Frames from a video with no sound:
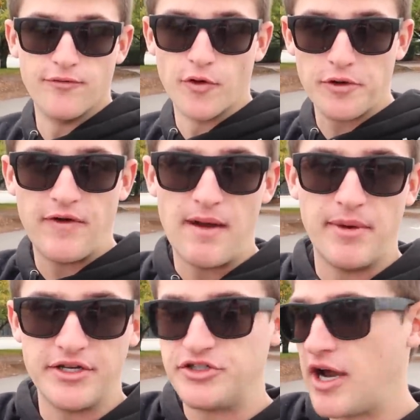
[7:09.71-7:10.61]
45
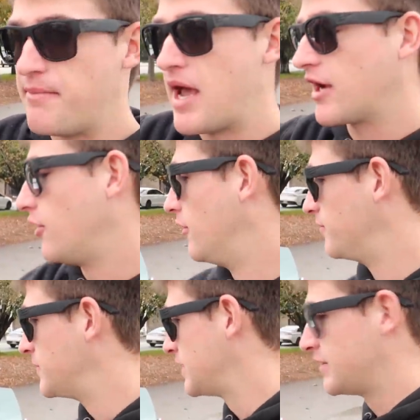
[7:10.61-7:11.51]
minute drive back home.
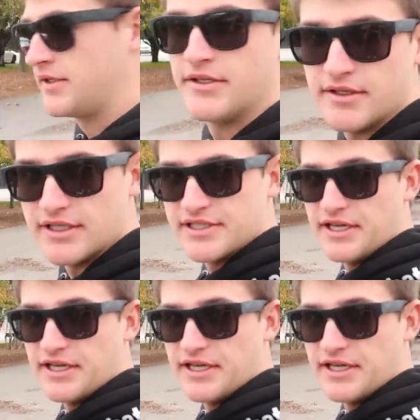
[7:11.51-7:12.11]
Let's